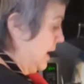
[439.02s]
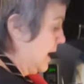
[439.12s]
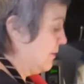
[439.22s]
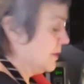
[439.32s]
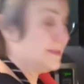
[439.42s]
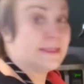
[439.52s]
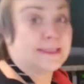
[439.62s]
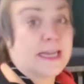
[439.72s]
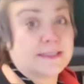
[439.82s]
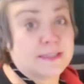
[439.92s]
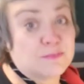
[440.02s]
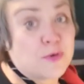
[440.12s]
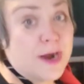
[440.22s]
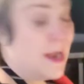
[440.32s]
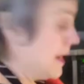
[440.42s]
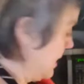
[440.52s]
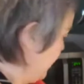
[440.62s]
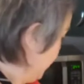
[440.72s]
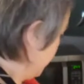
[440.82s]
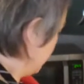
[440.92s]
it was a sense of pride
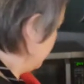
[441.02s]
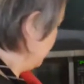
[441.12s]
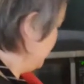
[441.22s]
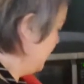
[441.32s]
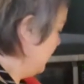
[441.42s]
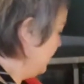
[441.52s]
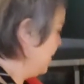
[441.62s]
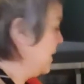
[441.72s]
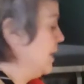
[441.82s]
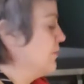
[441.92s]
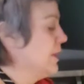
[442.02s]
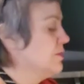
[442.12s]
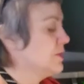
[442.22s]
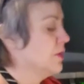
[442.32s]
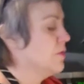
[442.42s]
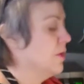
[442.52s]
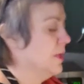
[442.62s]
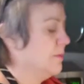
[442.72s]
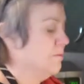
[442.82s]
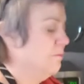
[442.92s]
if you could do the whole thing. We used to call
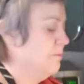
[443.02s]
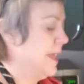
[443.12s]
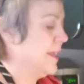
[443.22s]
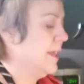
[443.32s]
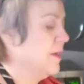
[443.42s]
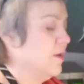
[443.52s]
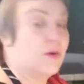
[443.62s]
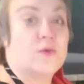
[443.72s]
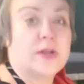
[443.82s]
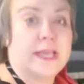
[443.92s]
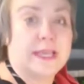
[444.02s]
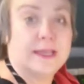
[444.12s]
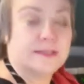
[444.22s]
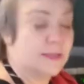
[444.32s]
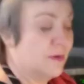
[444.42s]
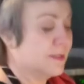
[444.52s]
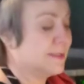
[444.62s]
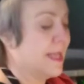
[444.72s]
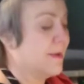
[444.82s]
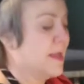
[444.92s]
that making a rokkie, so
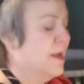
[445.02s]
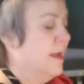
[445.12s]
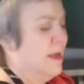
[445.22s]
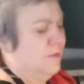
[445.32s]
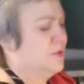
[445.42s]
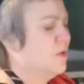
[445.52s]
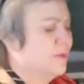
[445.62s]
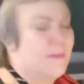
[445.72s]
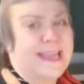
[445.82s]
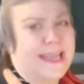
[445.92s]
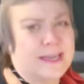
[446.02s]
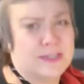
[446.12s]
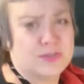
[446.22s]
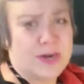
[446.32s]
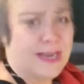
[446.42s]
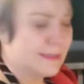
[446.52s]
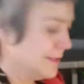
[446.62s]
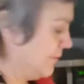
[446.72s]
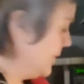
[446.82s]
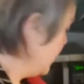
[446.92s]
it's like it's called making a
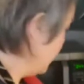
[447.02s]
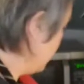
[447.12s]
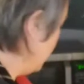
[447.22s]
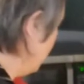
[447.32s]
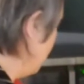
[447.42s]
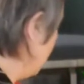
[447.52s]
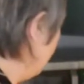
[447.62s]
dress if you could go all the